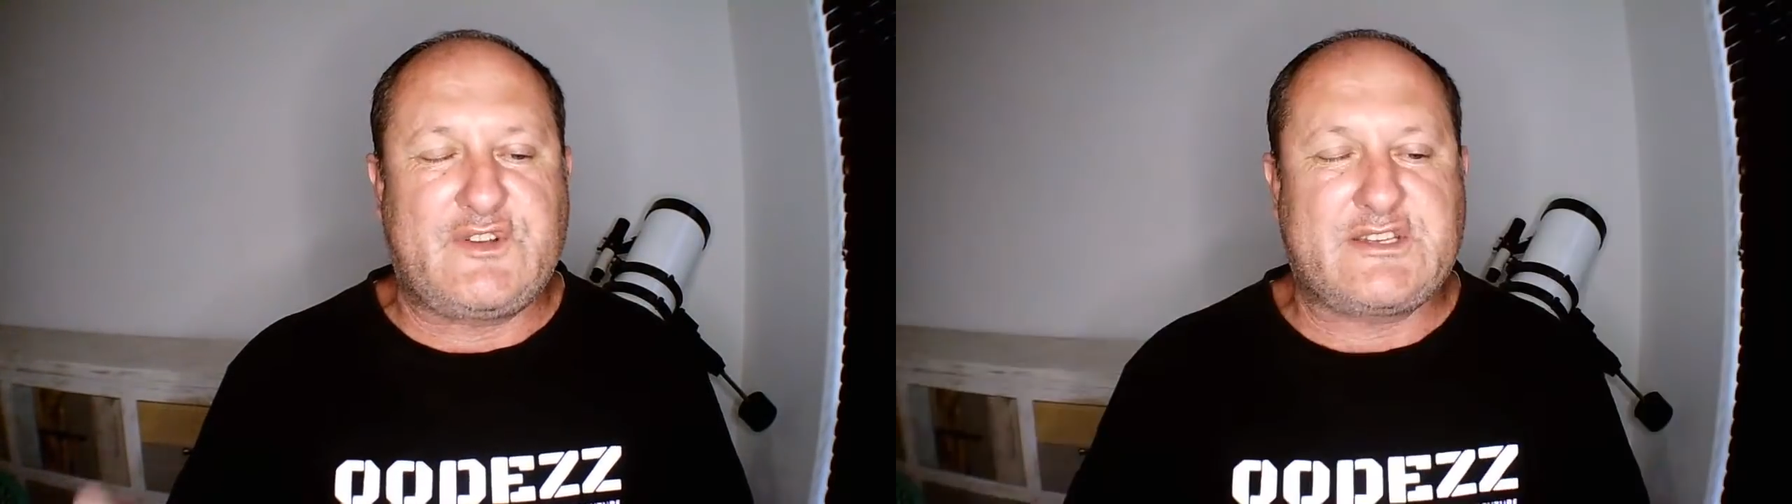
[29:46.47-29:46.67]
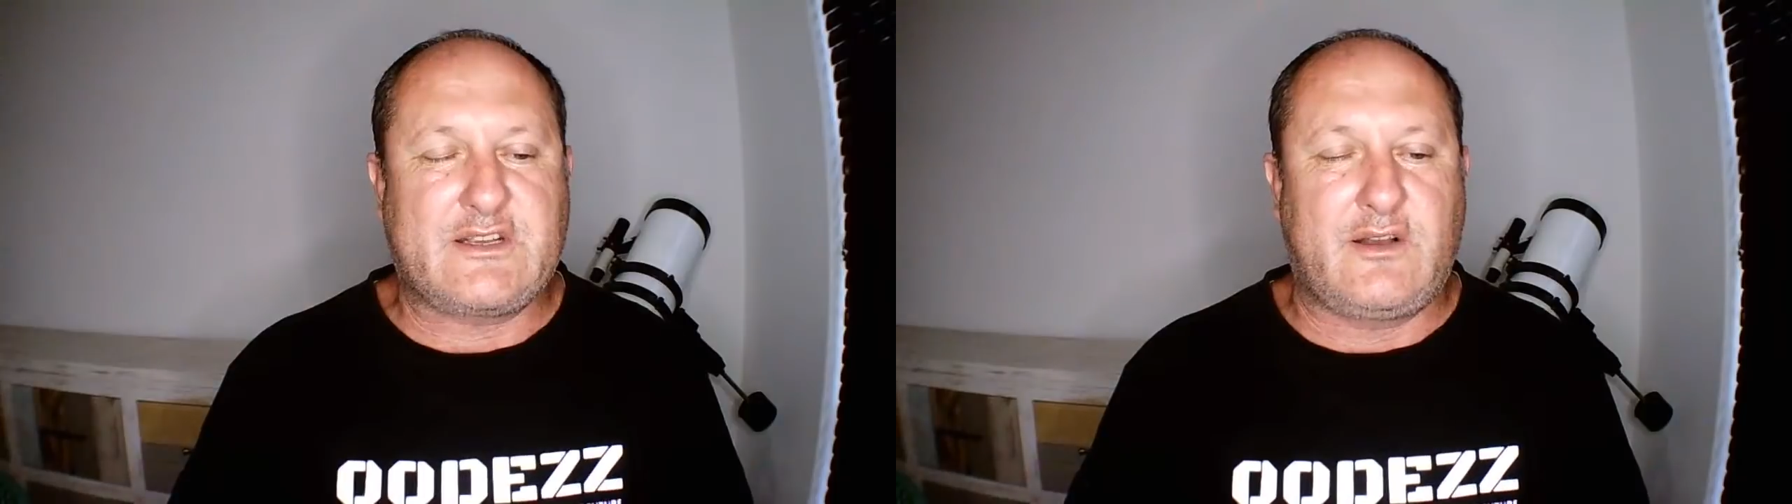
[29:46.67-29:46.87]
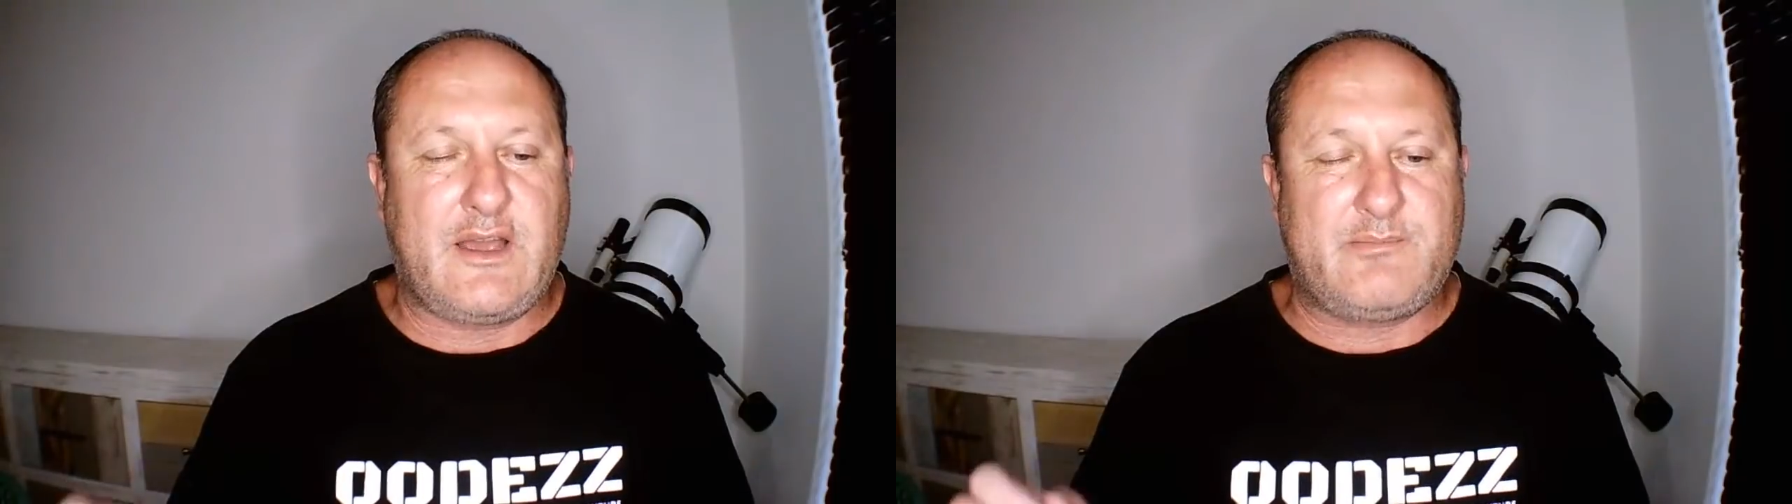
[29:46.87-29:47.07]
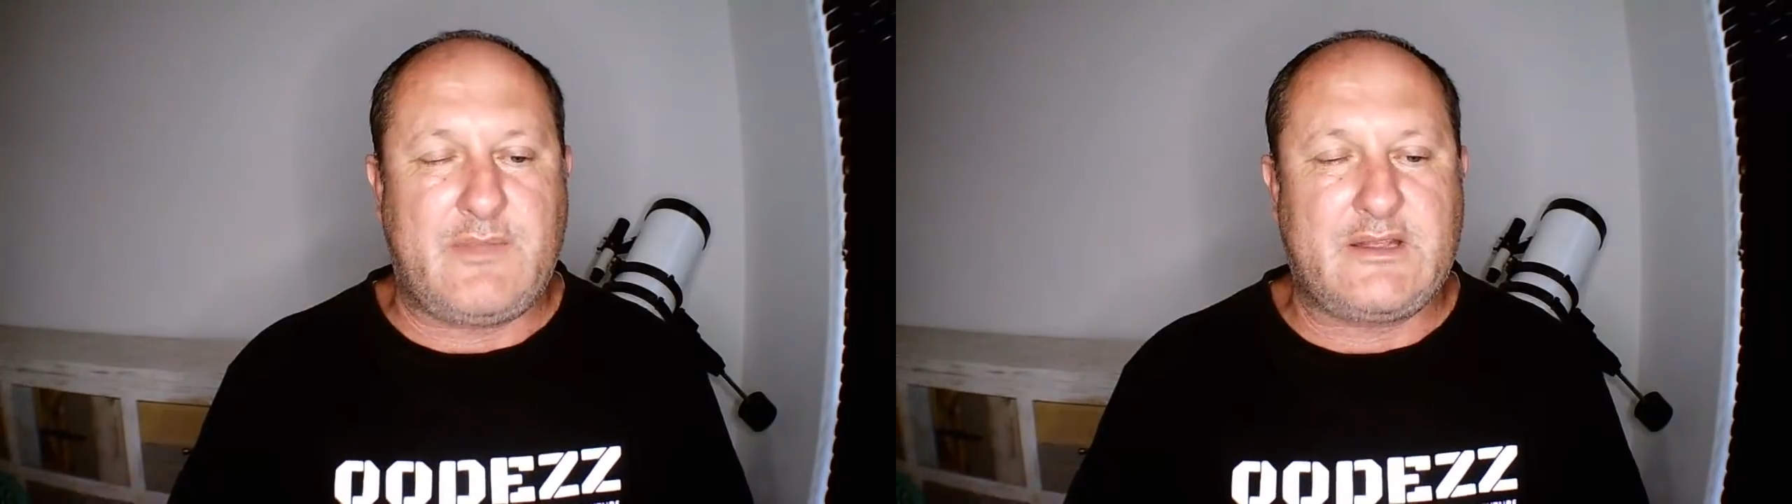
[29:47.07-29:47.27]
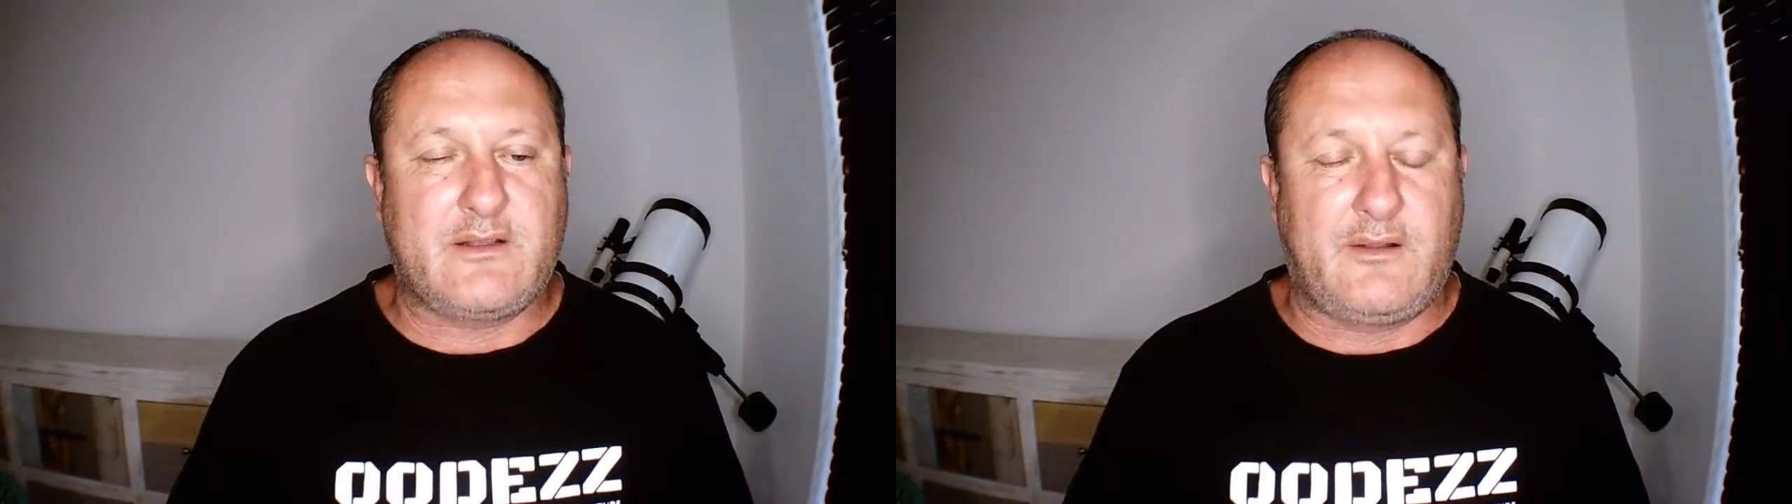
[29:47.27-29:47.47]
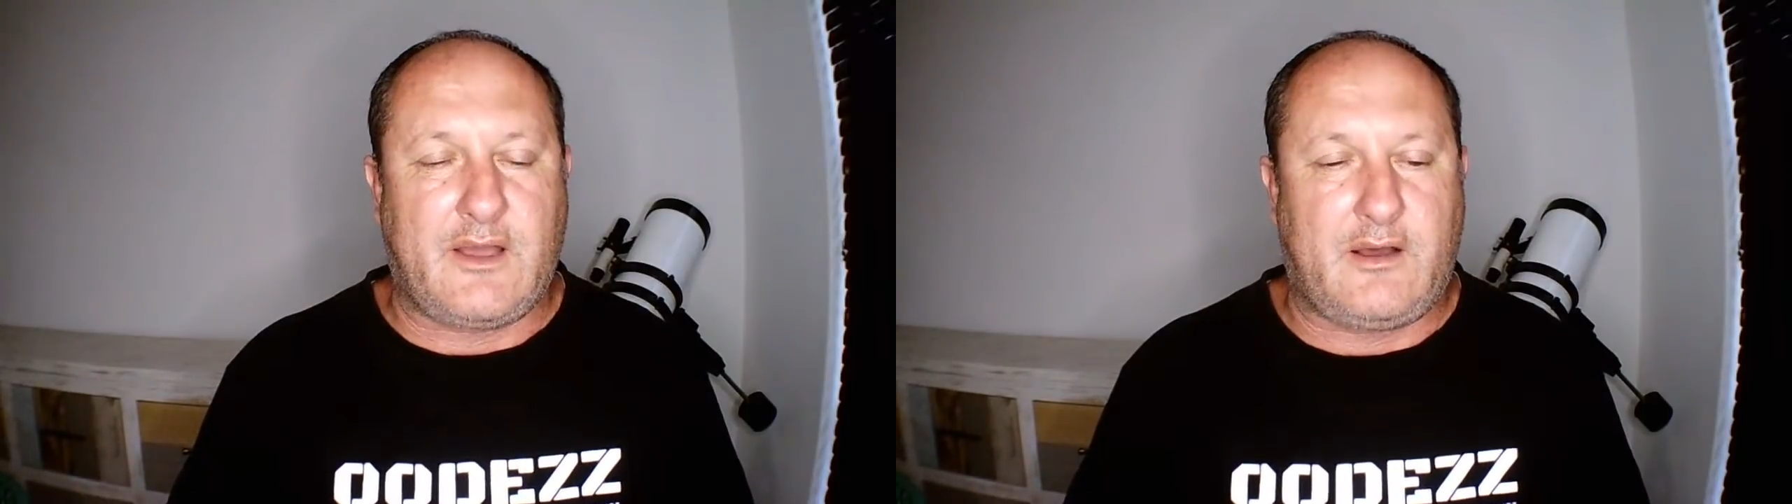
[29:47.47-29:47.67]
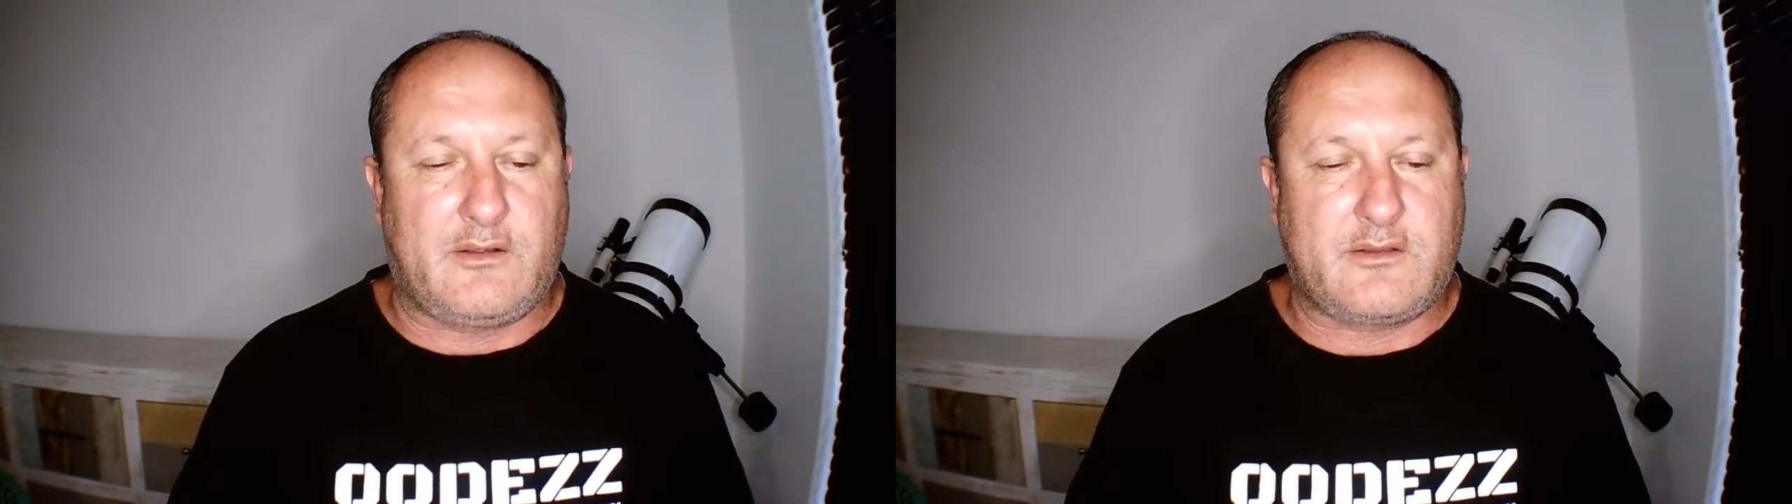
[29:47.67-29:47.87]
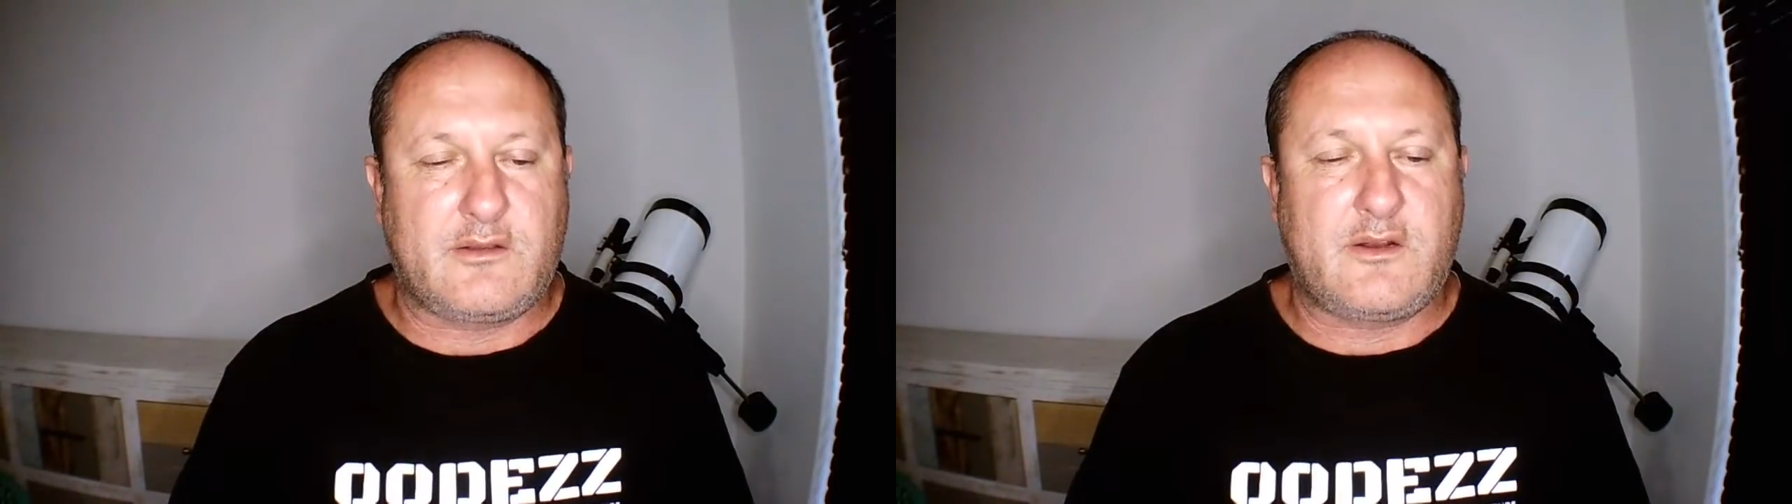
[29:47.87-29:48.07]
physical and mental
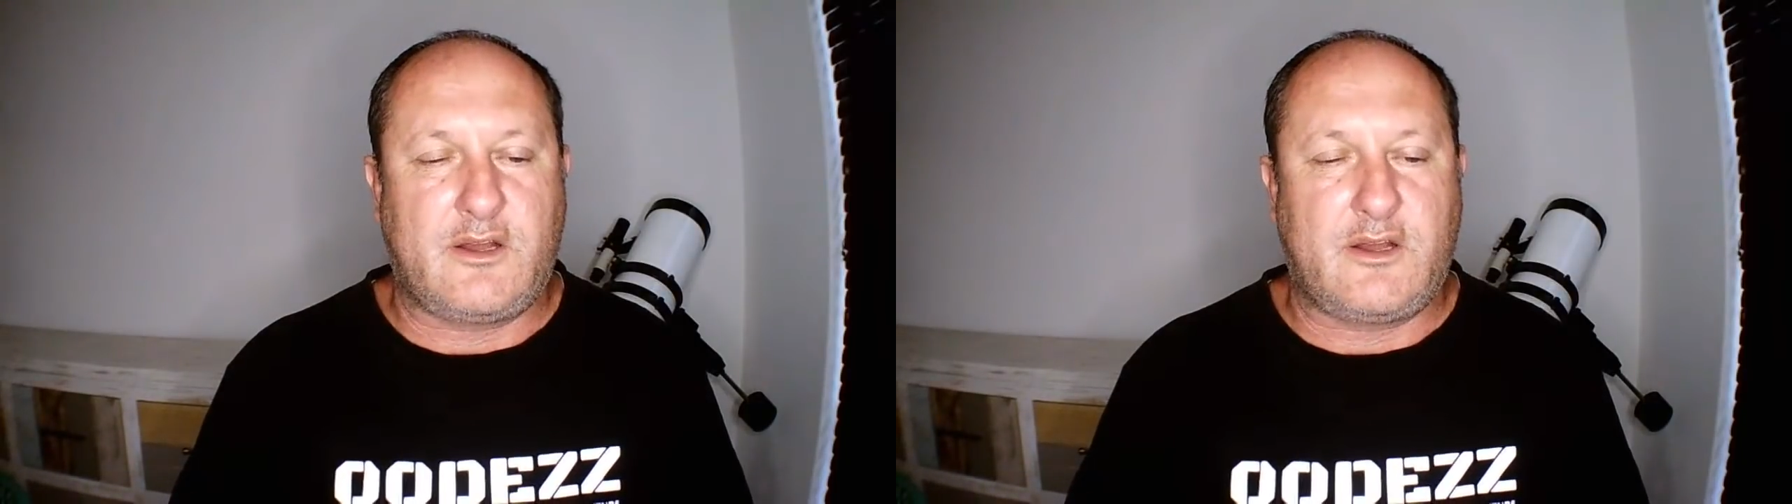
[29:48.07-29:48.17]
health,